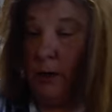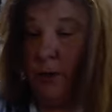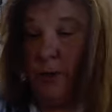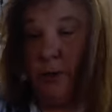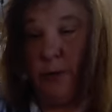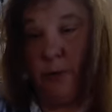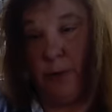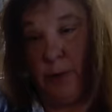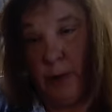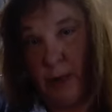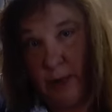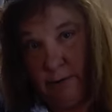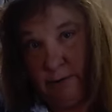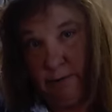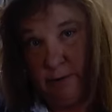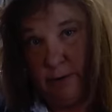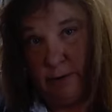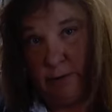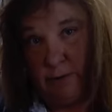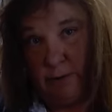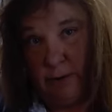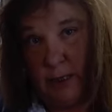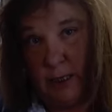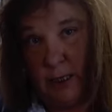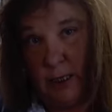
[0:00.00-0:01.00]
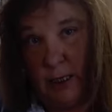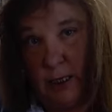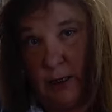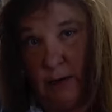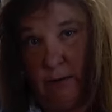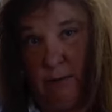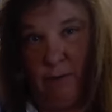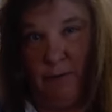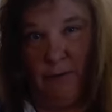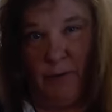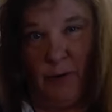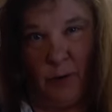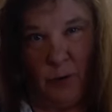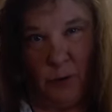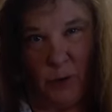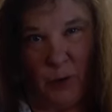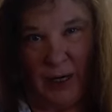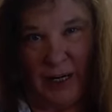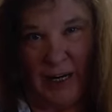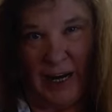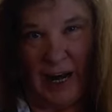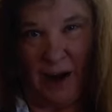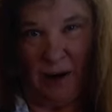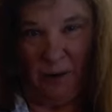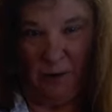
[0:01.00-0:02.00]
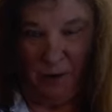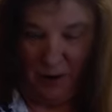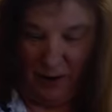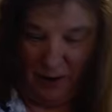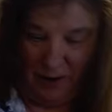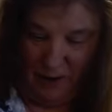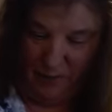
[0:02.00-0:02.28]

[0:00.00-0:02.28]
350 for 1 hour.